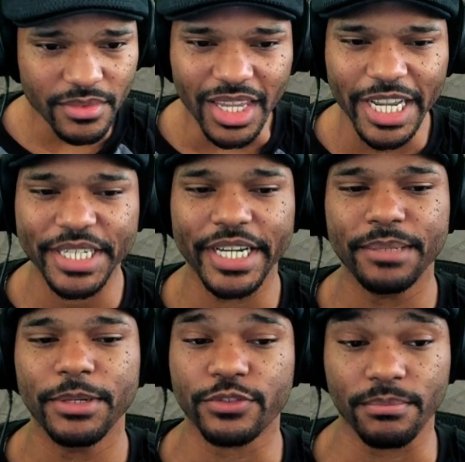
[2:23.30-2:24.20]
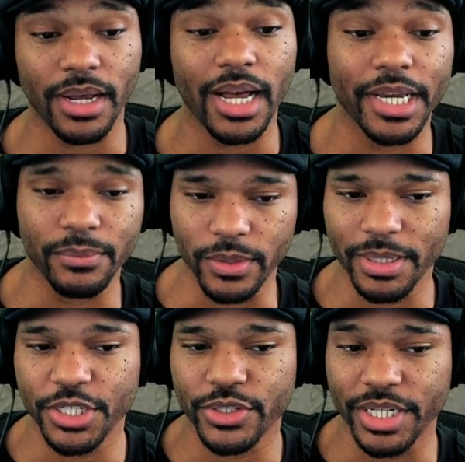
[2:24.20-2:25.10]
Hitting enemies from behind with
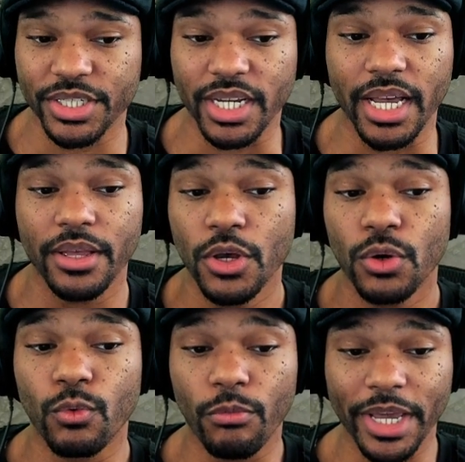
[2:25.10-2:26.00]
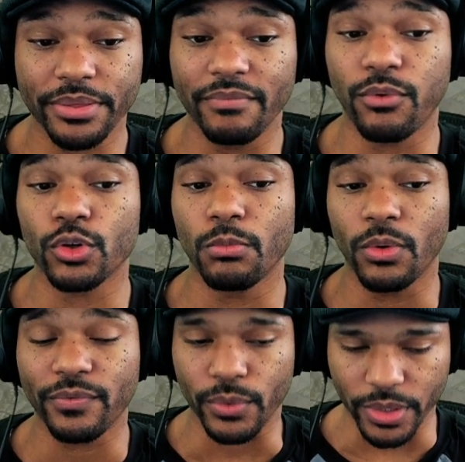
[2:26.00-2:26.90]
penetrating shot will make them
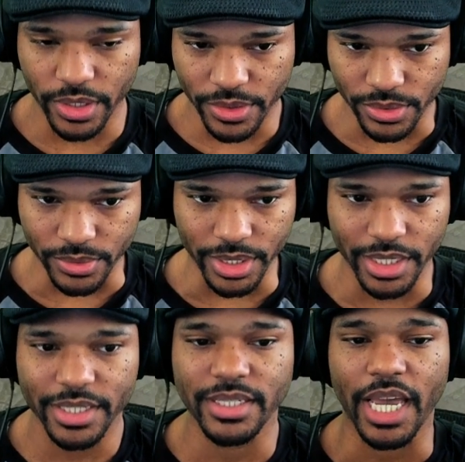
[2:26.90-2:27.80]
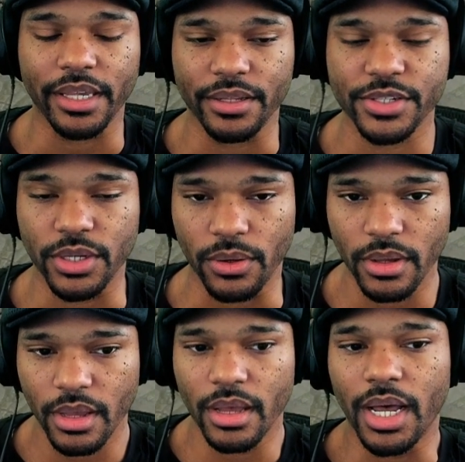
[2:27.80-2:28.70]
vulnerable for 3 seconds. So
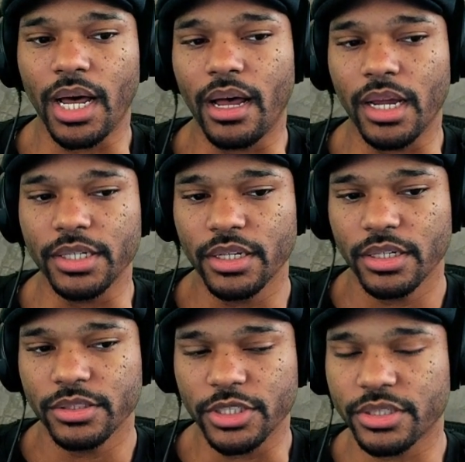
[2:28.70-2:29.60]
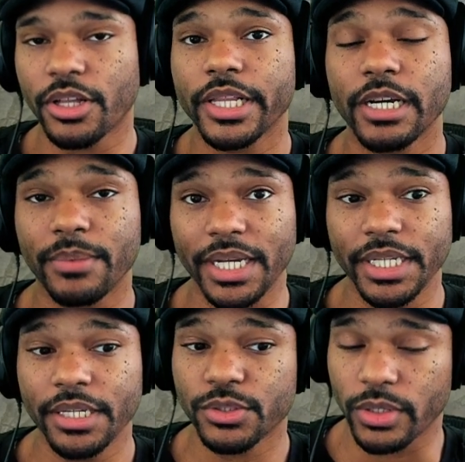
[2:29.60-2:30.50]
just to clear up
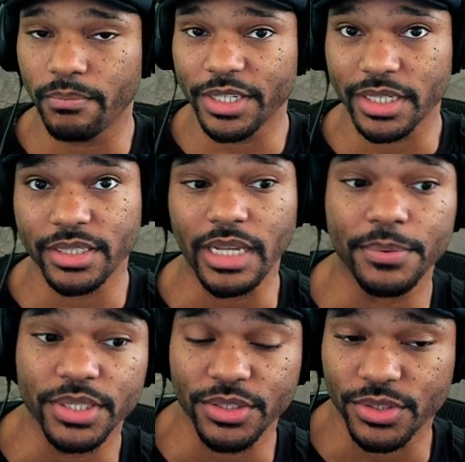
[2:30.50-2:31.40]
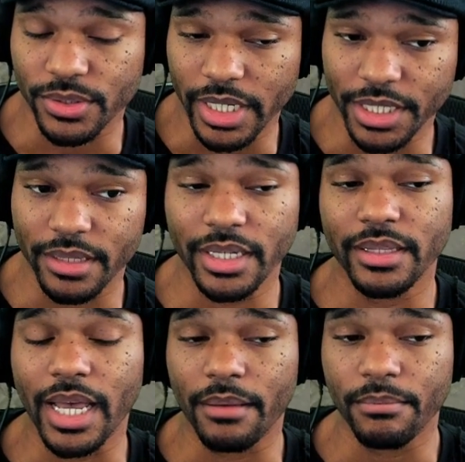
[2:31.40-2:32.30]
any sort of misconceptions or
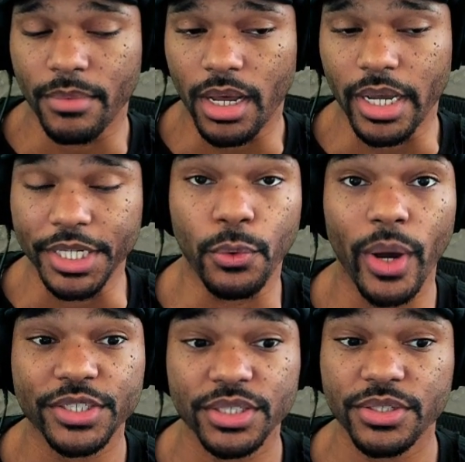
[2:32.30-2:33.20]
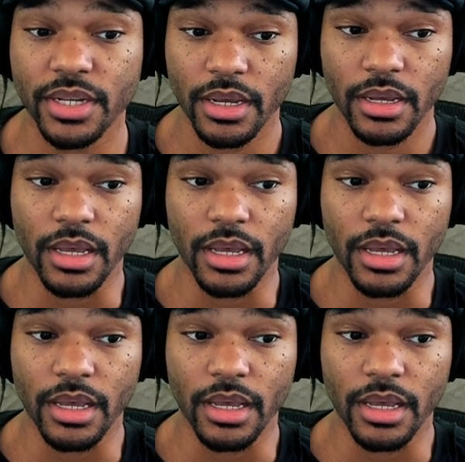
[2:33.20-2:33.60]
anything that any questions,